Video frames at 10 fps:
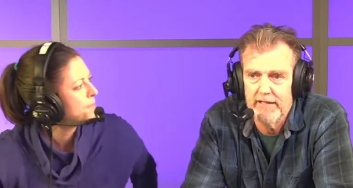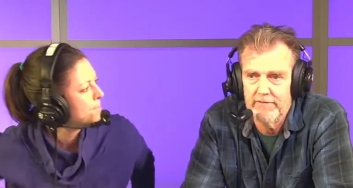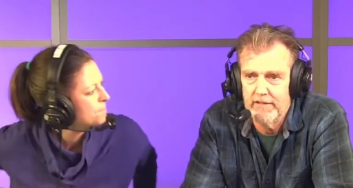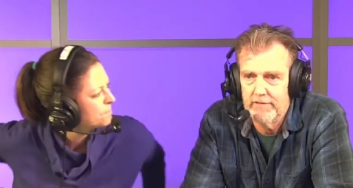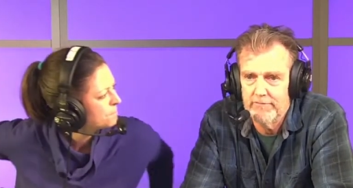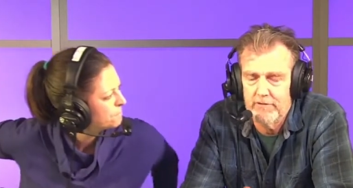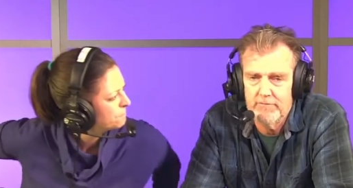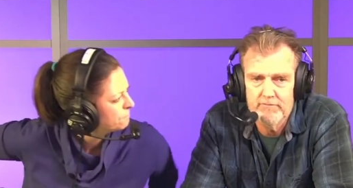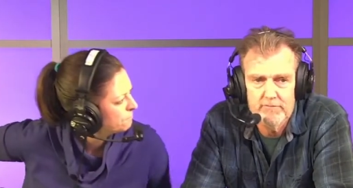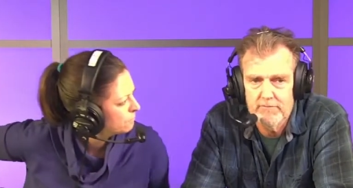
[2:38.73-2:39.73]
Speaker 1: on that thing
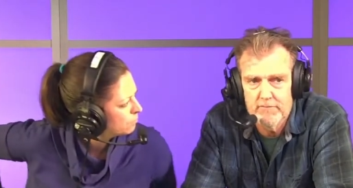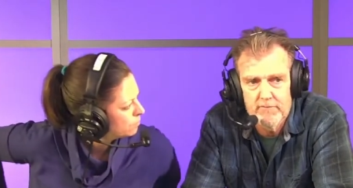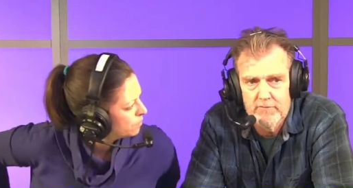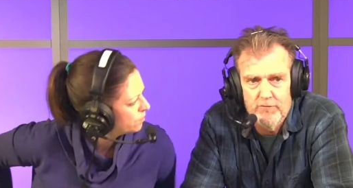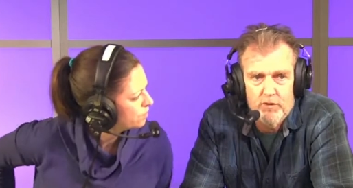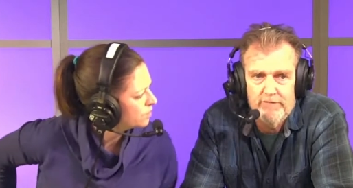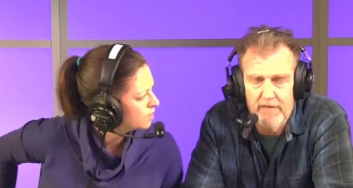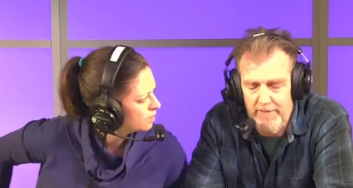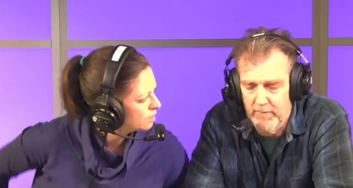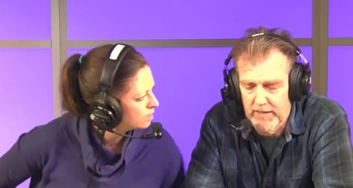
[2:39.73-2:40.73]
for
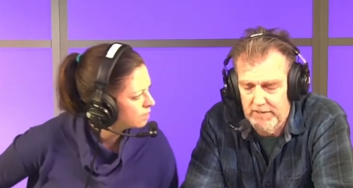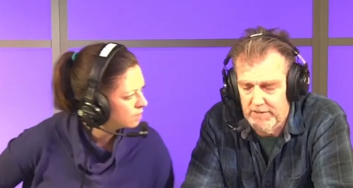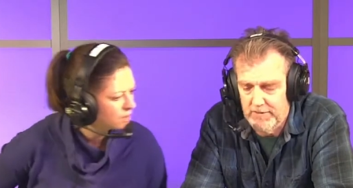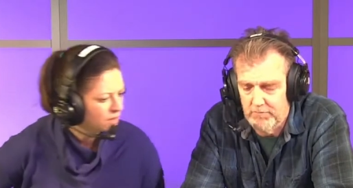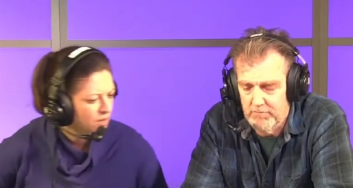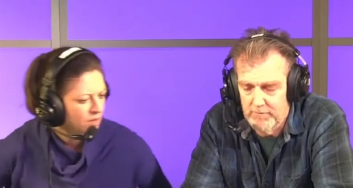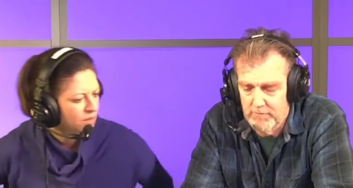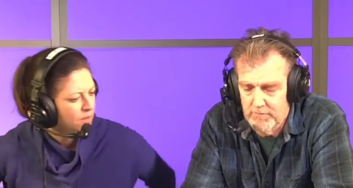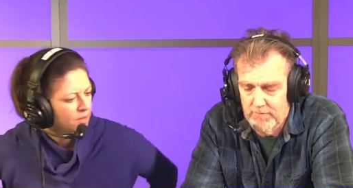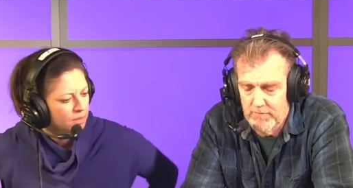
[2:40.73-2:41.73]
45 minutes and
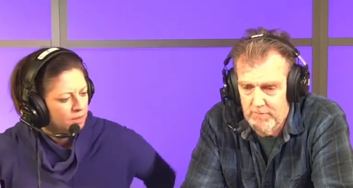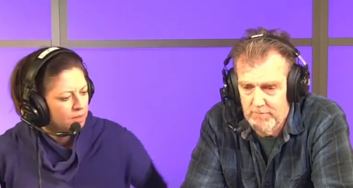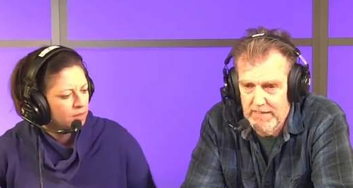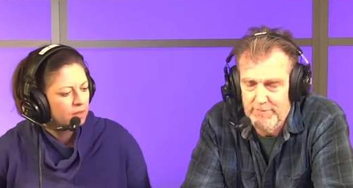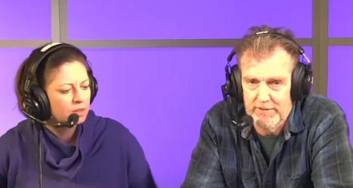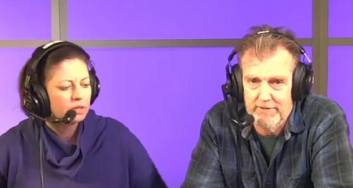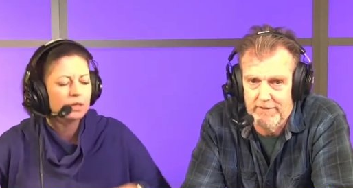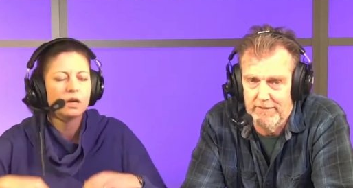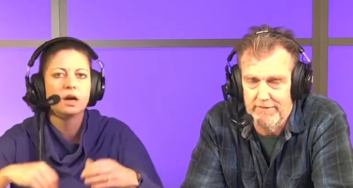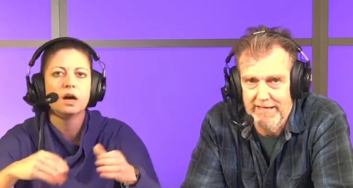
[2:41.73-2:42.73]
maybe
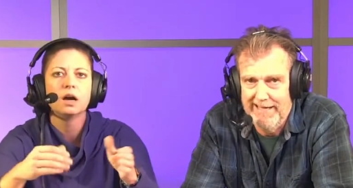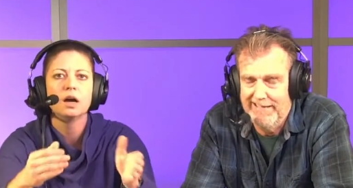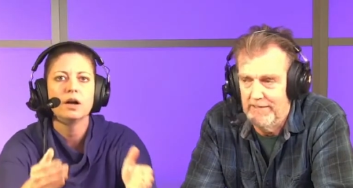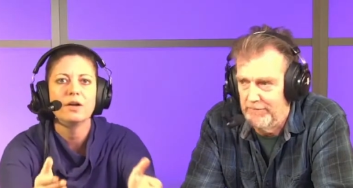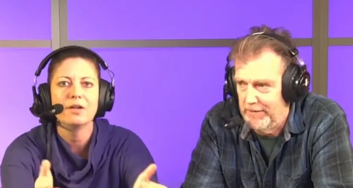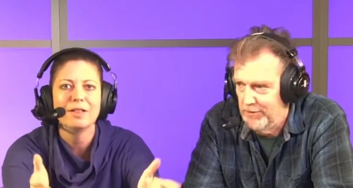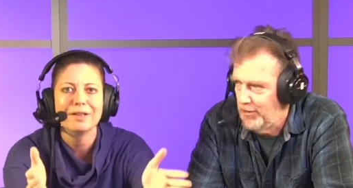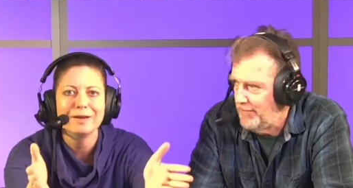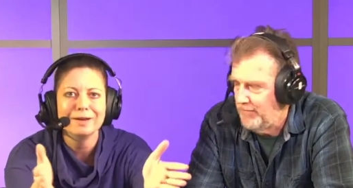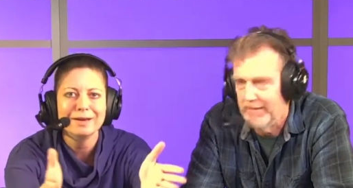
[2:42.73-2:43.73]
took an eighth of an
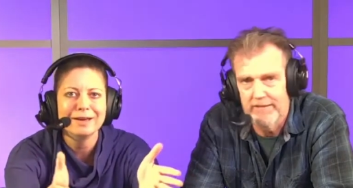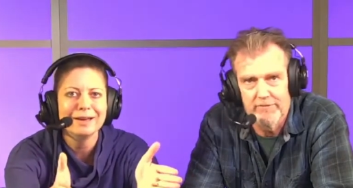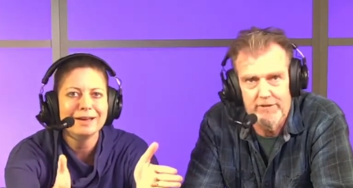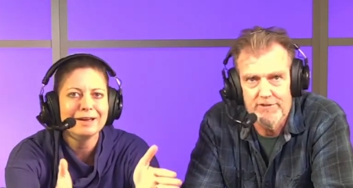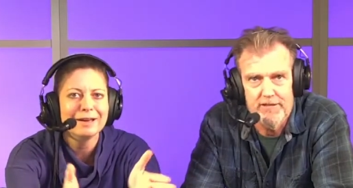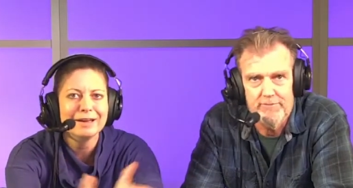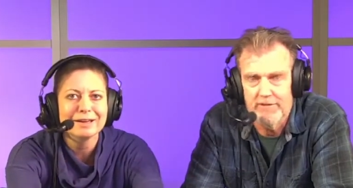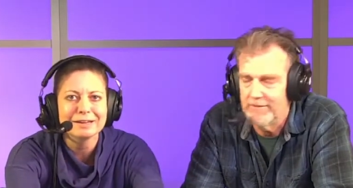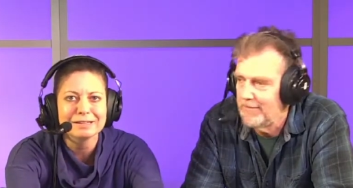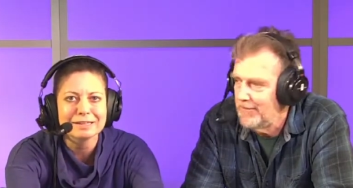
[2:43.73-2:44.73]
inch off the end of it or
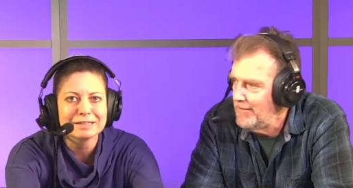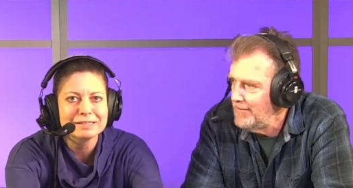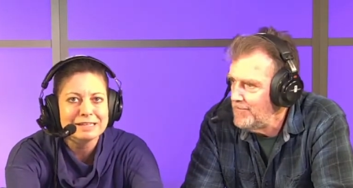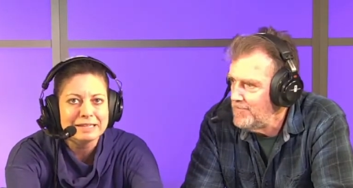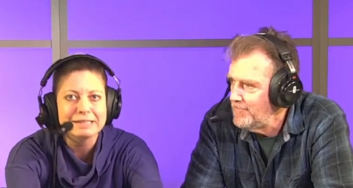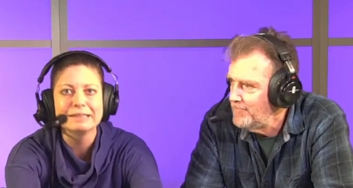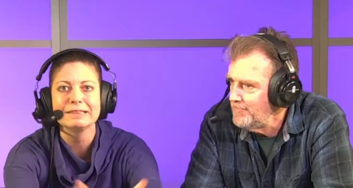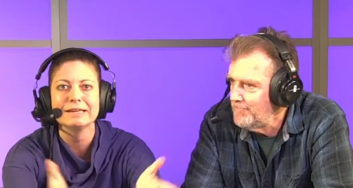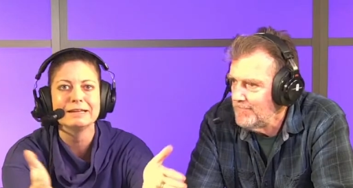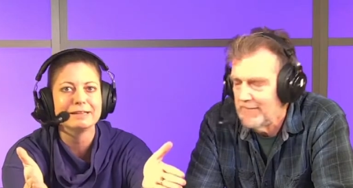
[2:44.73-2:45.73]
something.
Speaker 2: It cleaned
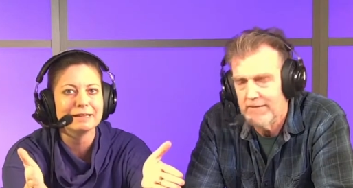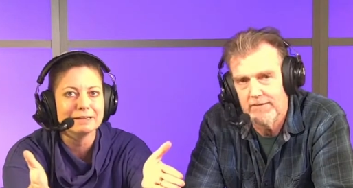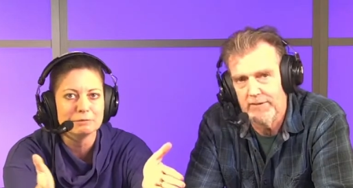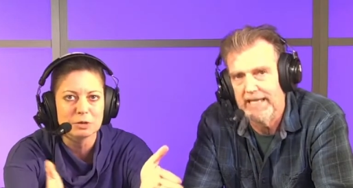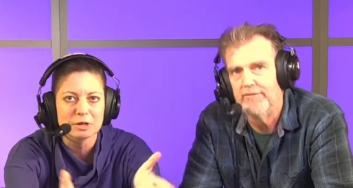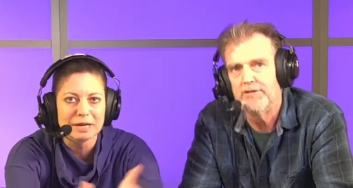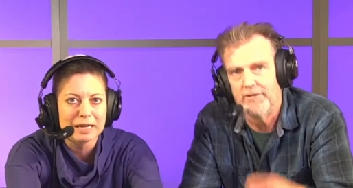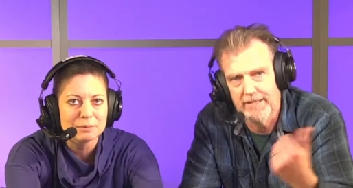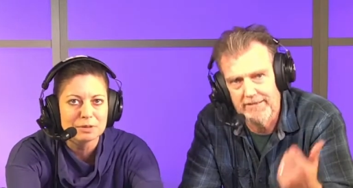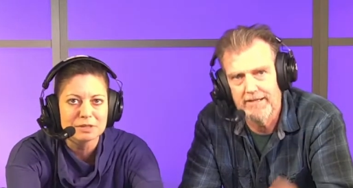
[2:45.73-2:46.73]
teeth. It, they were
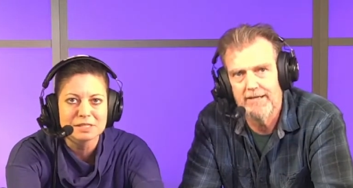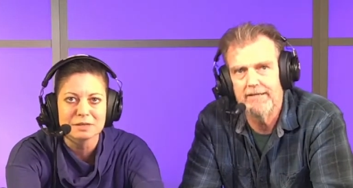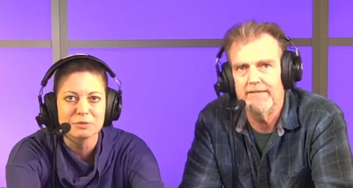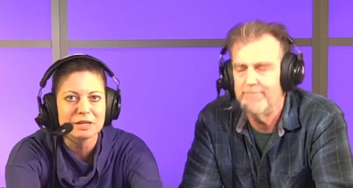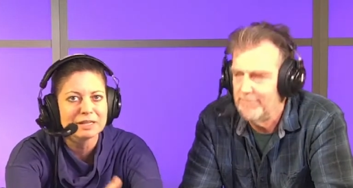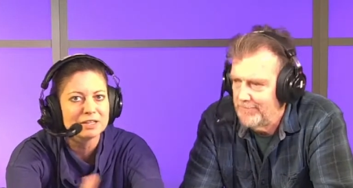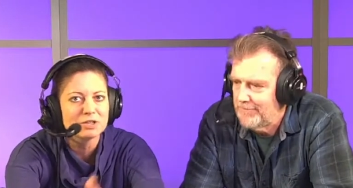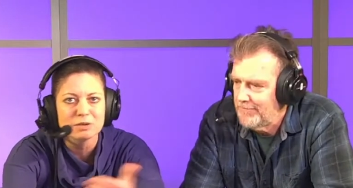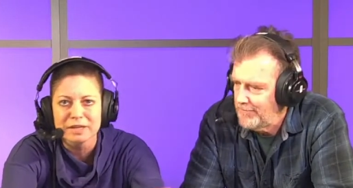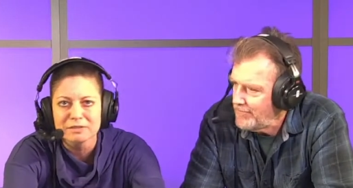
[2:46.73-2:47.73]
to able to really
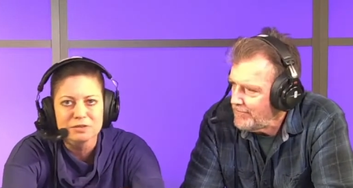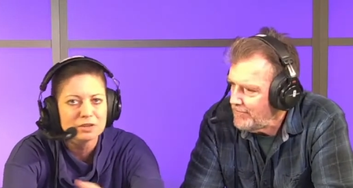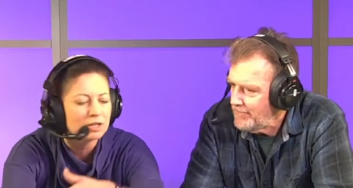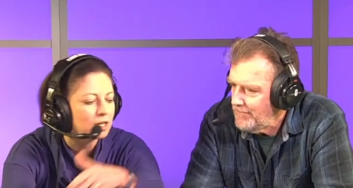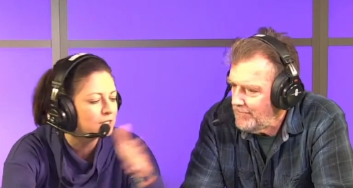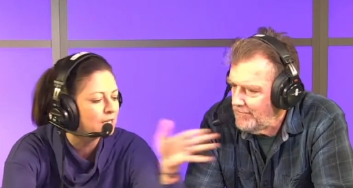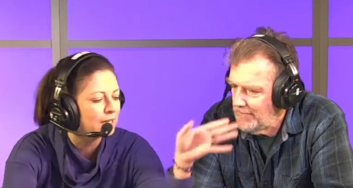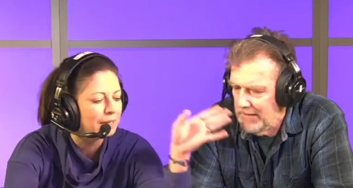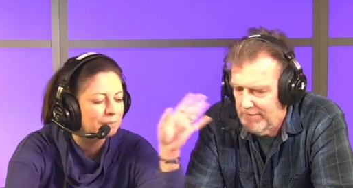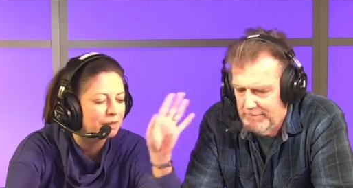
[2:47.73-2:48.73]
enjoy it for a long
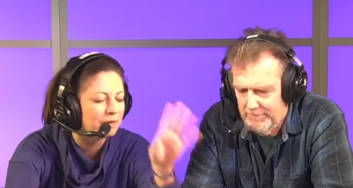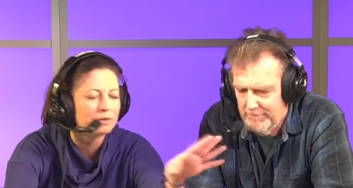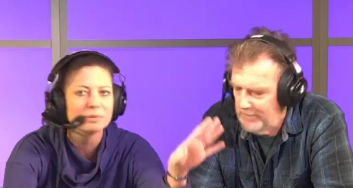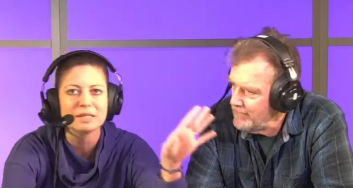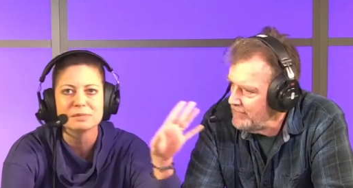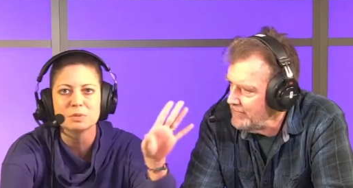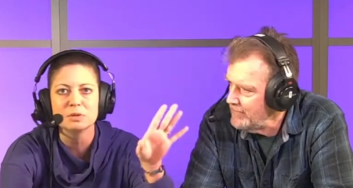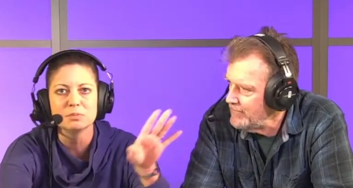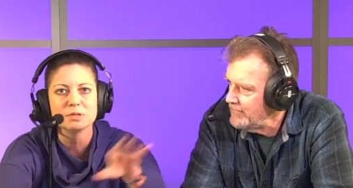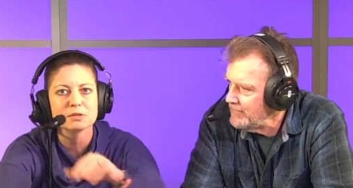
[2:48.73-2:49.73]
time. Yeah. Everybody's
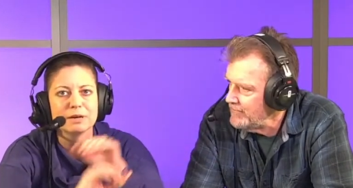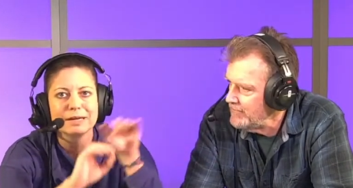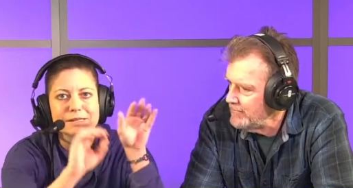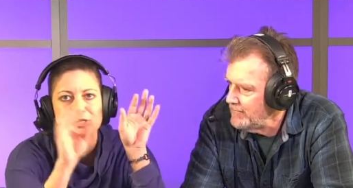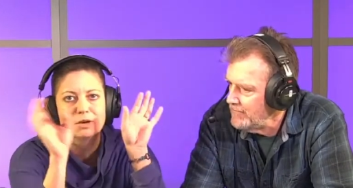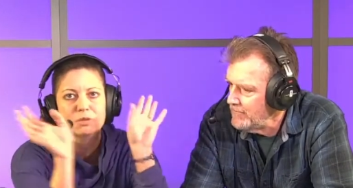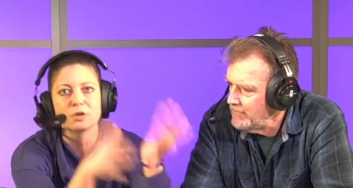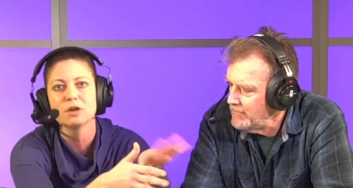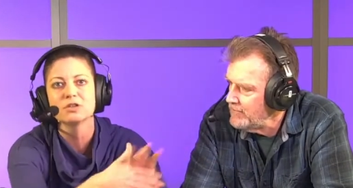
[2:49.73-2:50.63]
poop was great. So